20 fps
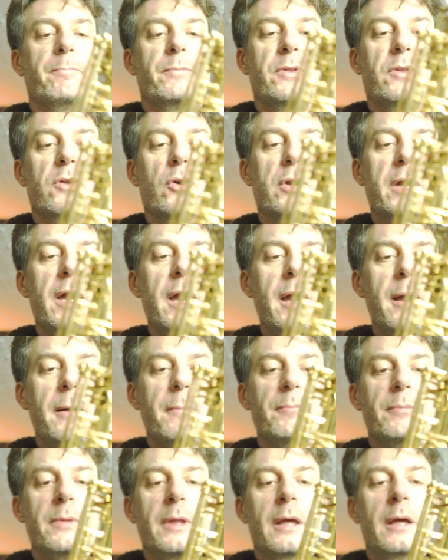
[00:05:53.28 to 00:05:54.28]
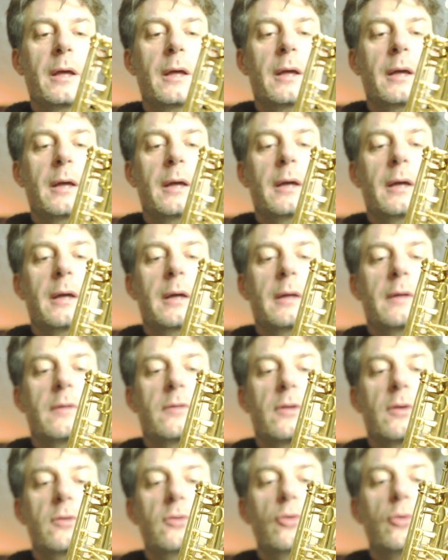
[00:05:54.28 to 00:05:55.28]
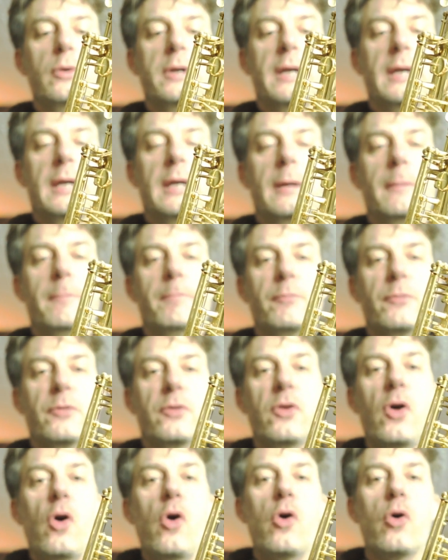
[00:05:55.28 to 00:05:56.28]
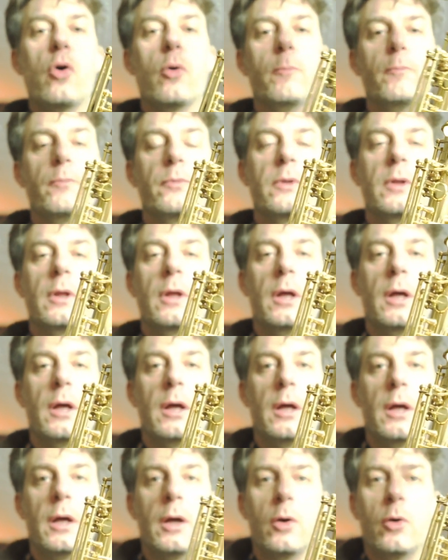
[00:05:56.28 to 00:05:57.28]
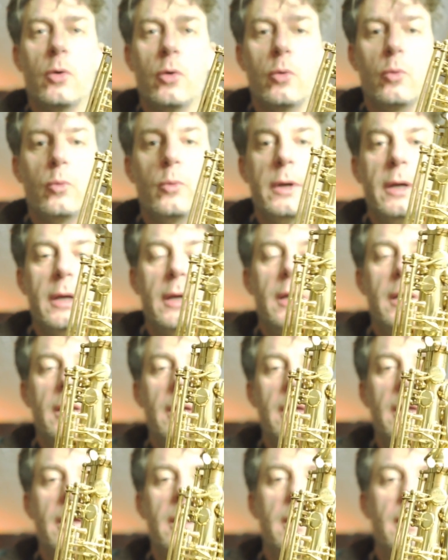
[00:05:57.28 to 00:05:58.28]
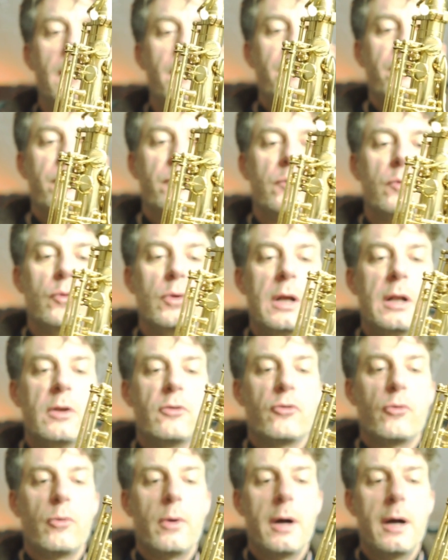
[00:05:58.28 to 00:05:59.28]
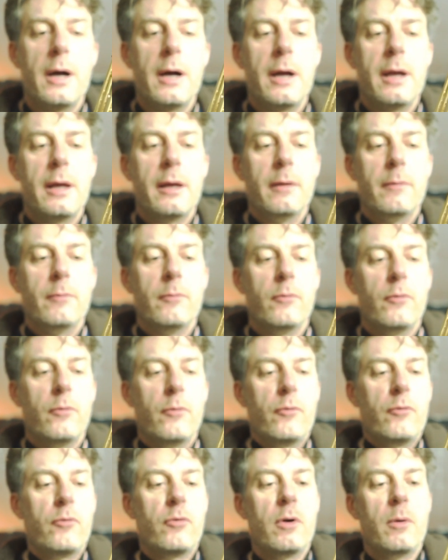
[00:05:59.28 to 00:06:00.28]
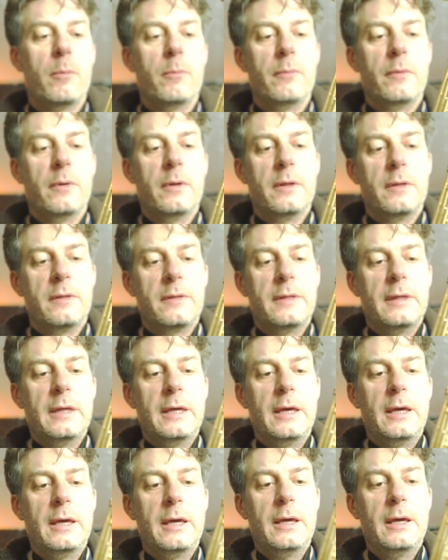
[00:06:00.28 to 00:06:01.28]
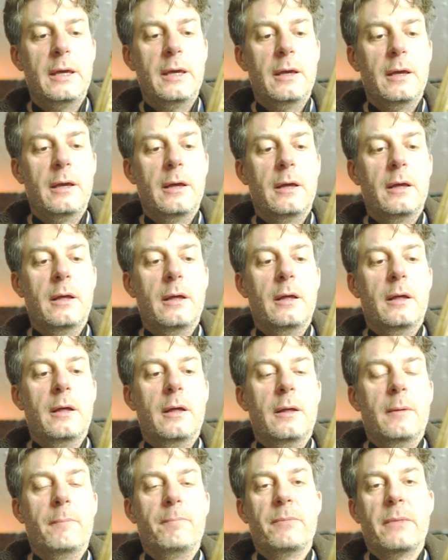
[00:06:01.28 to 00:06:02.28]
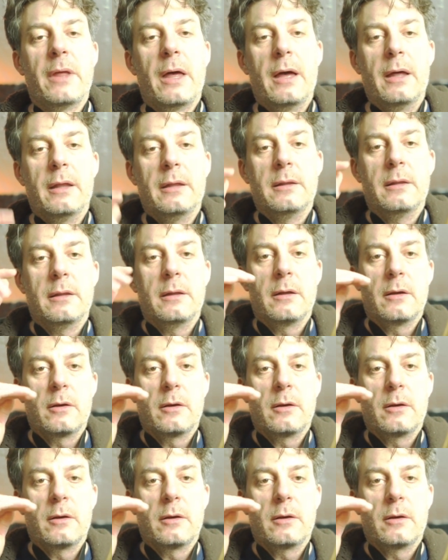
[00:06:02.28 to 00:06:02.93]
It's okay? It's a new key. So we will try from C and